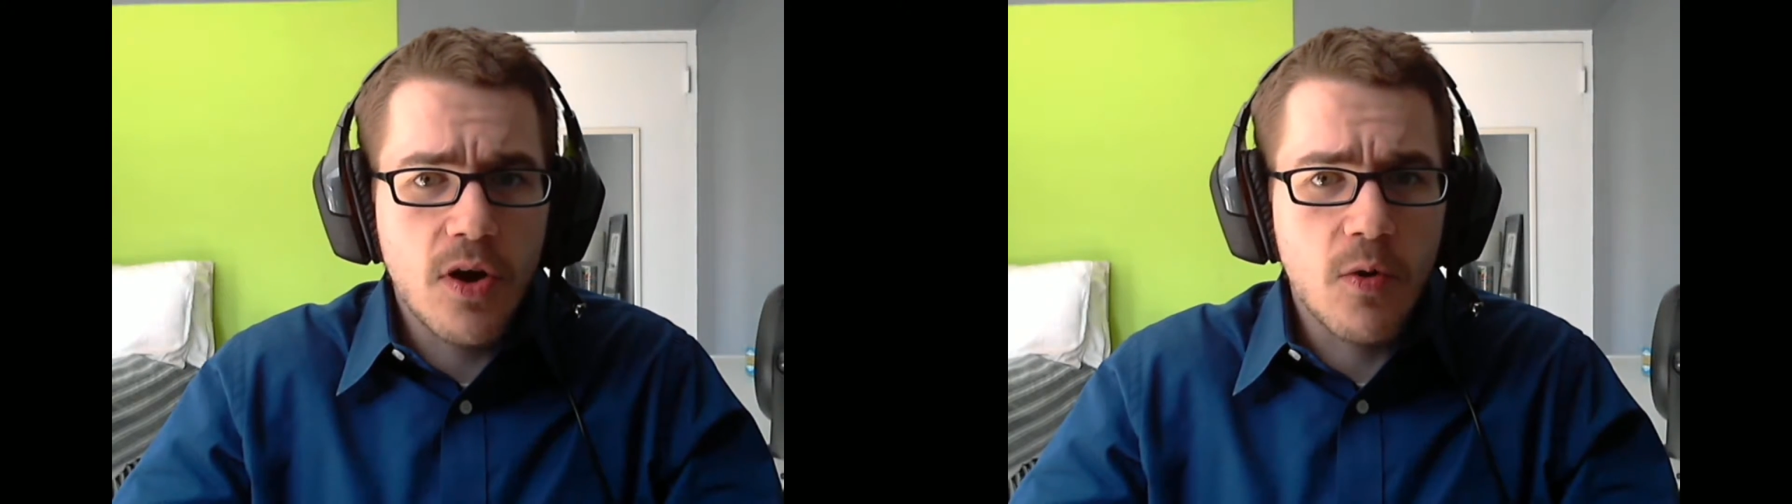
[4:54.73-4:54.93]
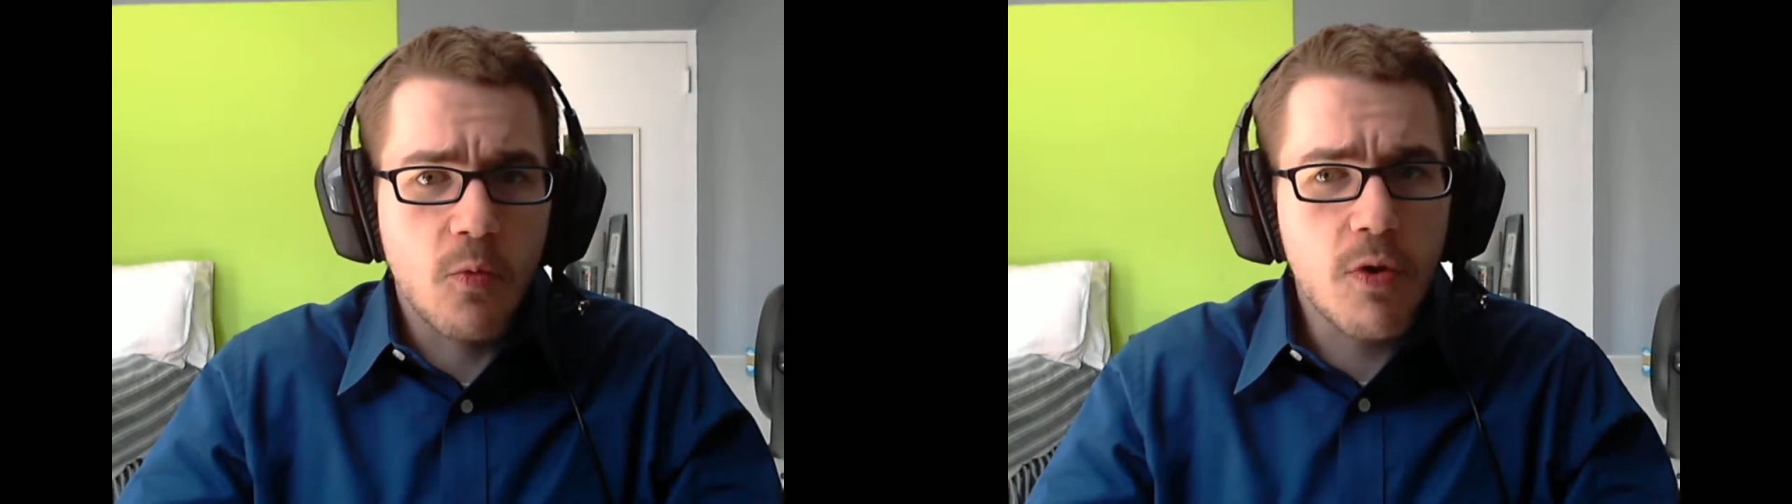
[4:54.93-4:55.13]

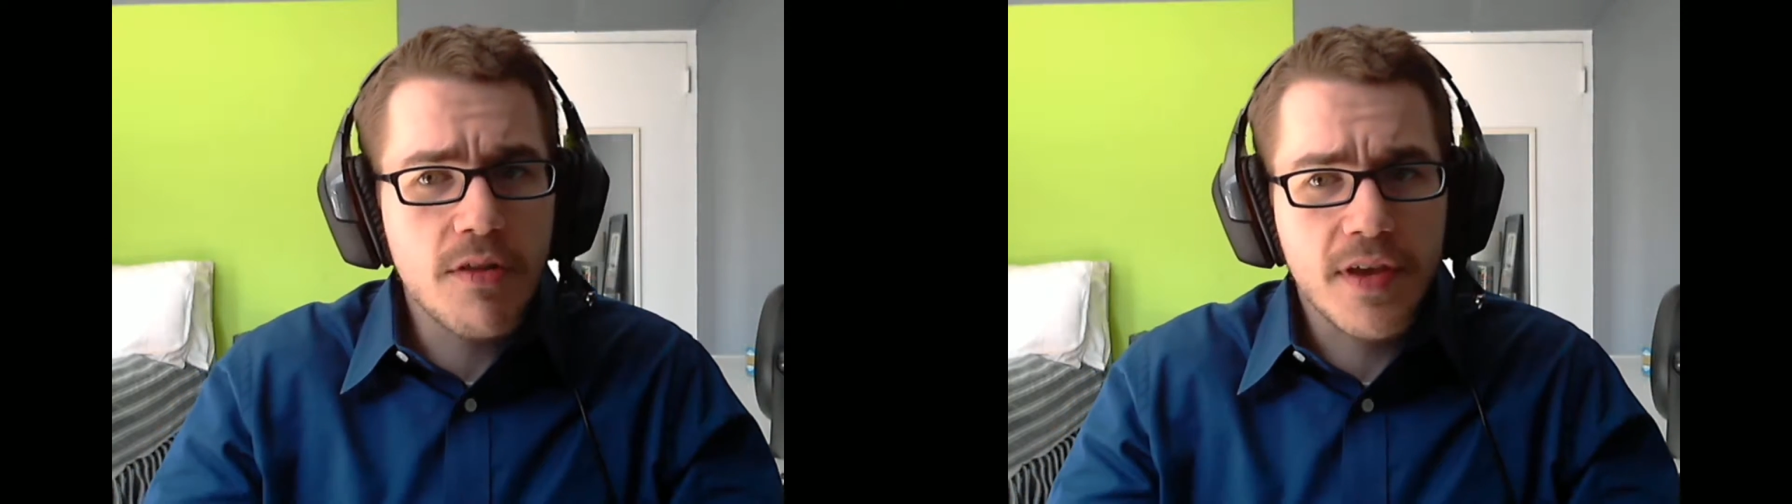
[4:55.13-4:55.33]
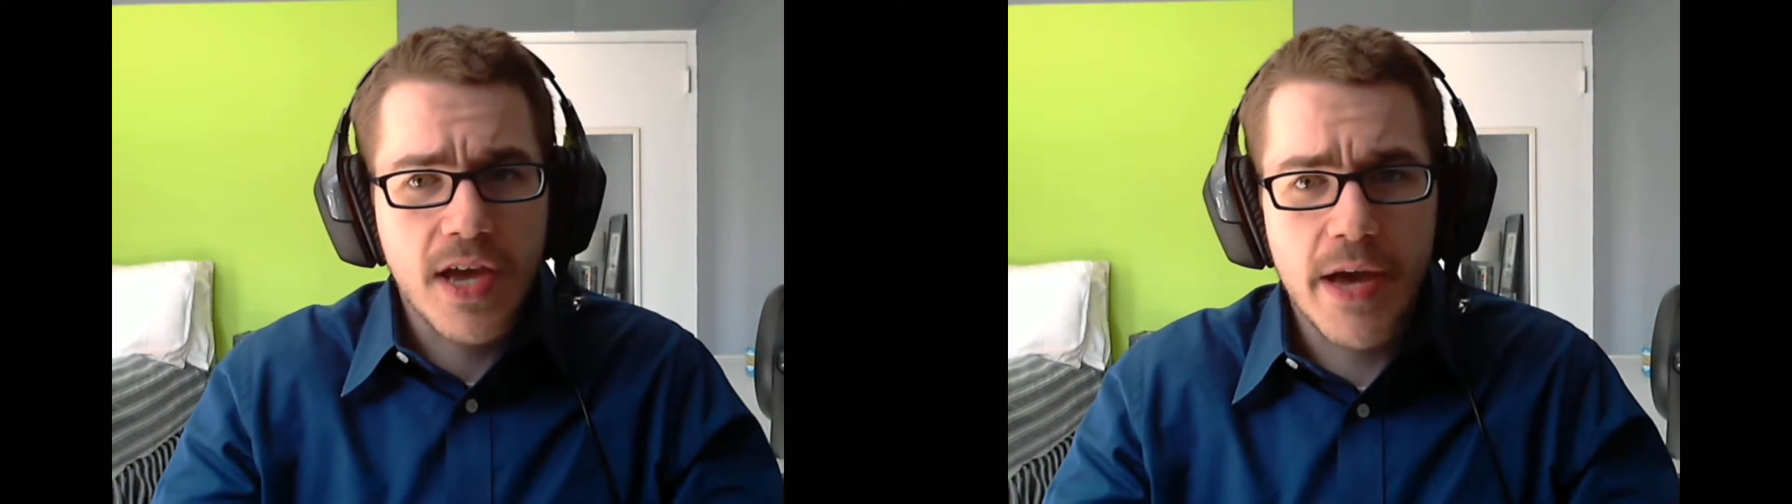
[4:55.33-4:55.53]
one of
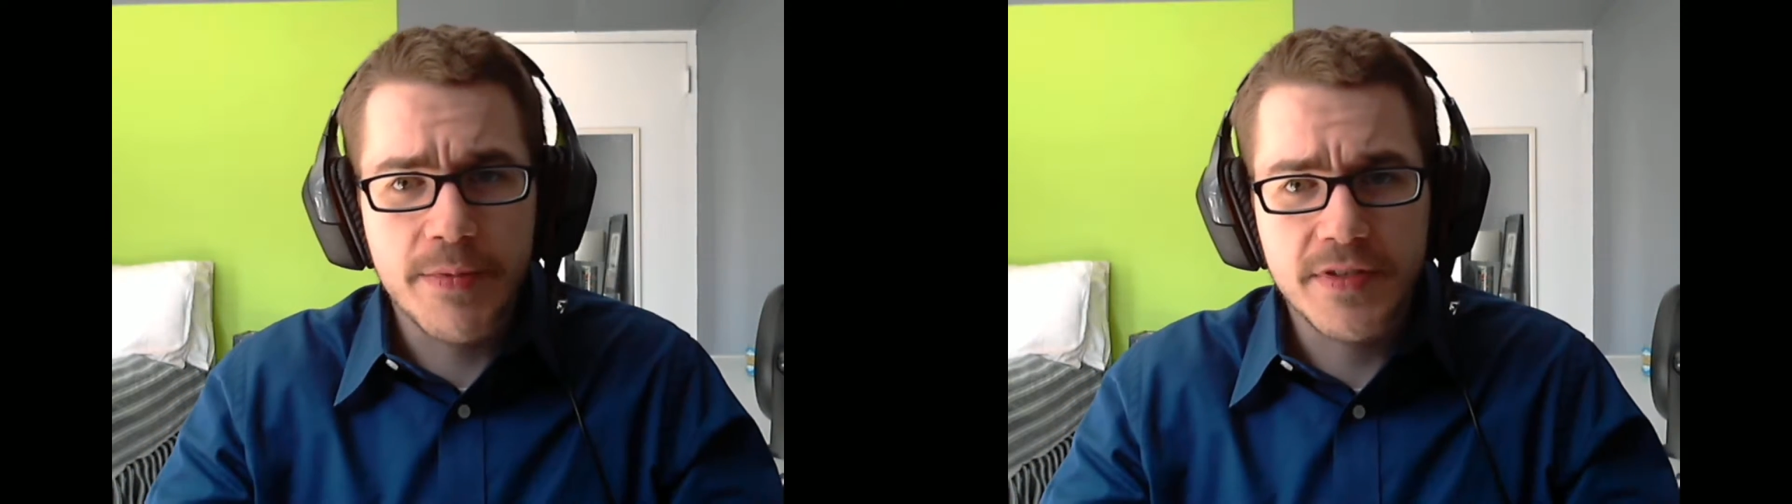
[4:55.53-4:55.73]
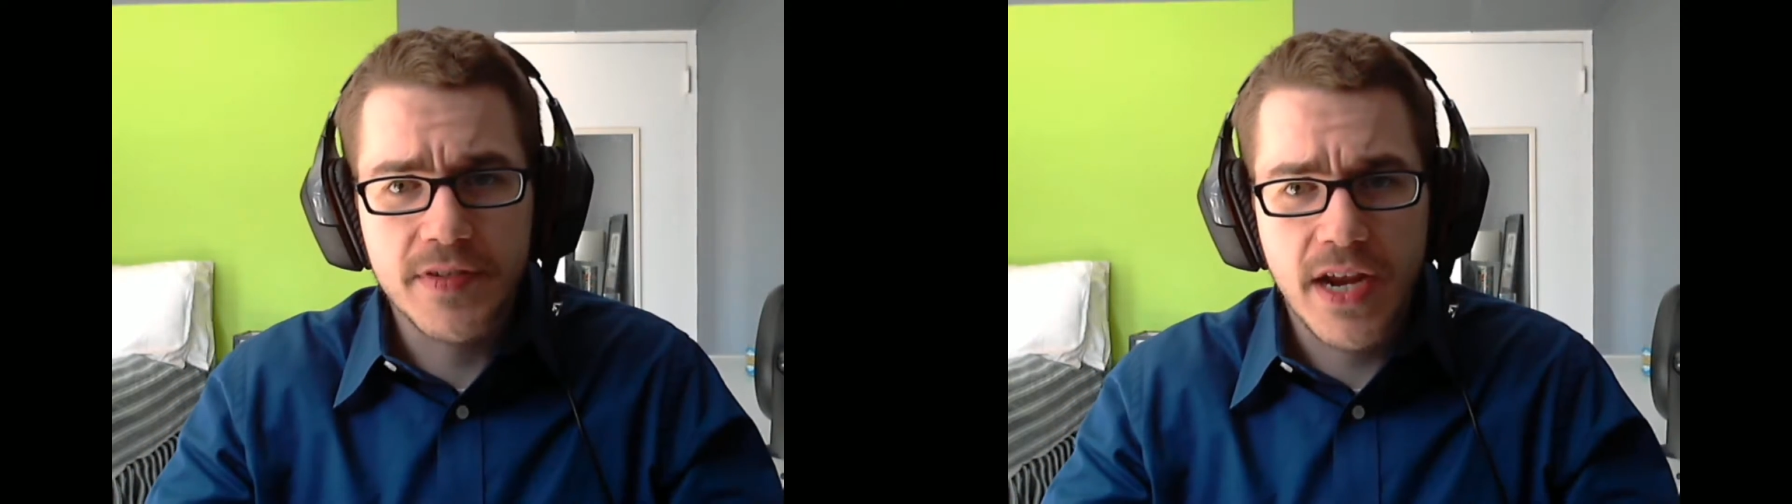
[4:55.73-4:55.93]
the
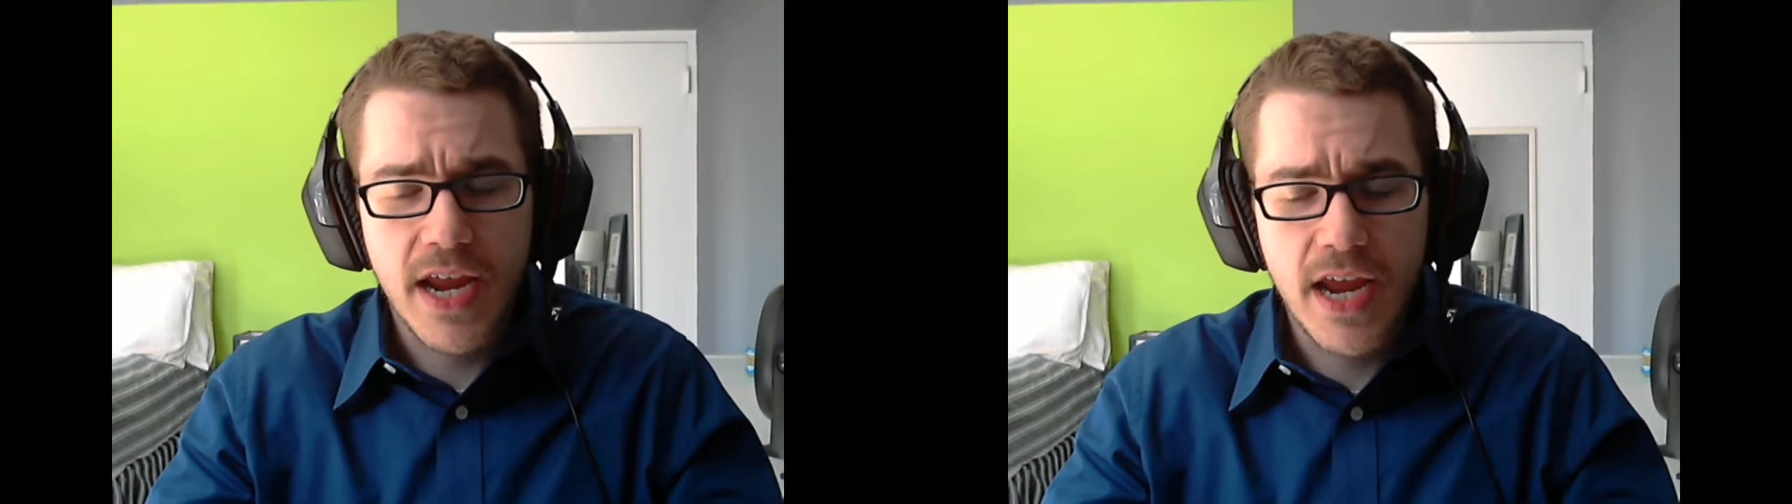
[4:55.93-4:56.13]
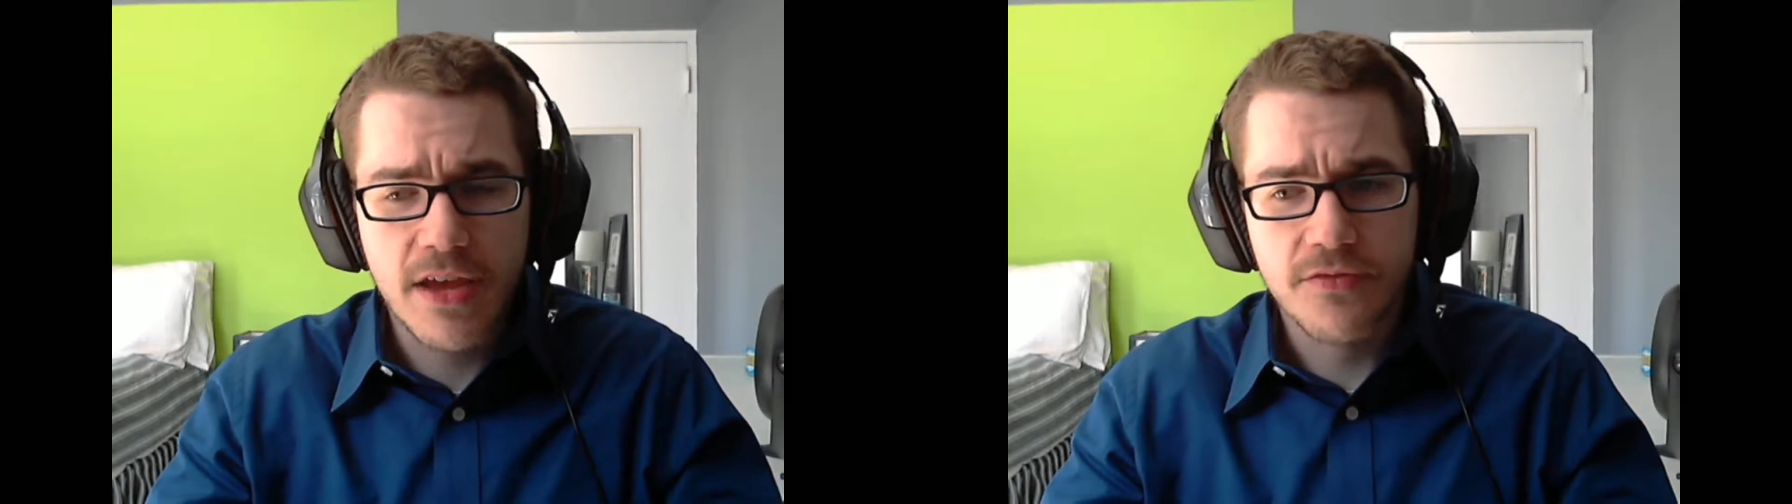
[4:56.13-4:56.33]
comments that I
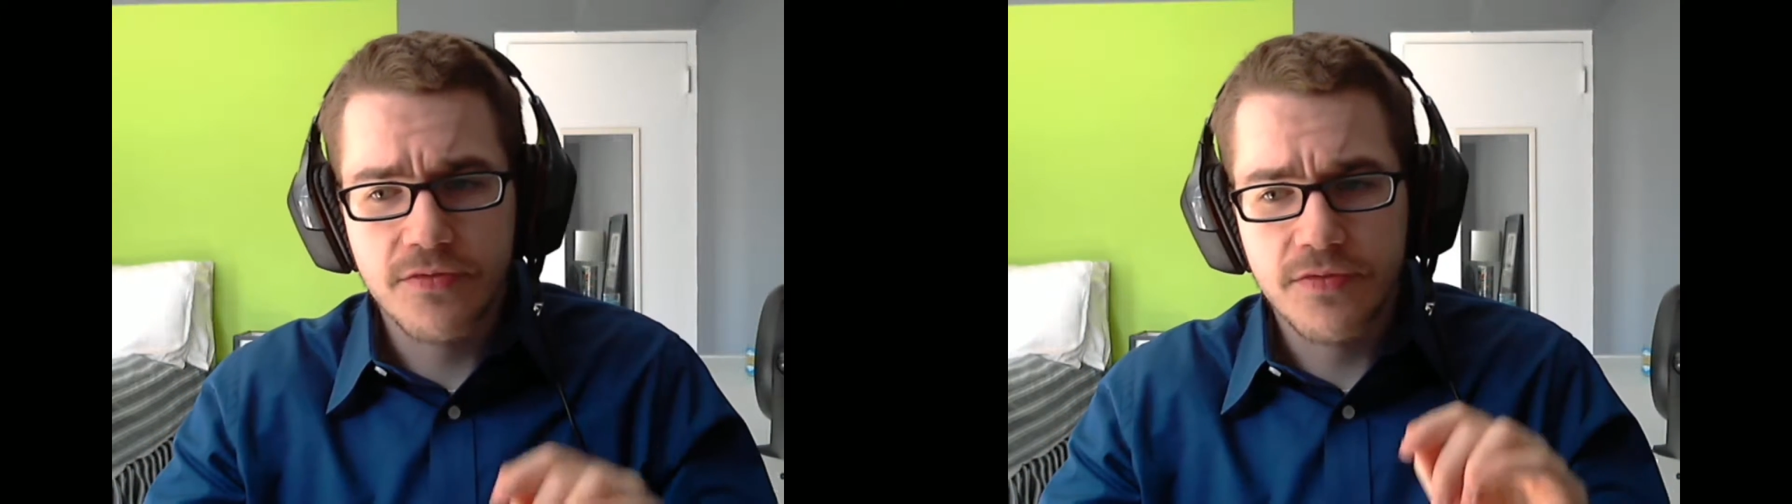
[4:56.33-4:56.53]
have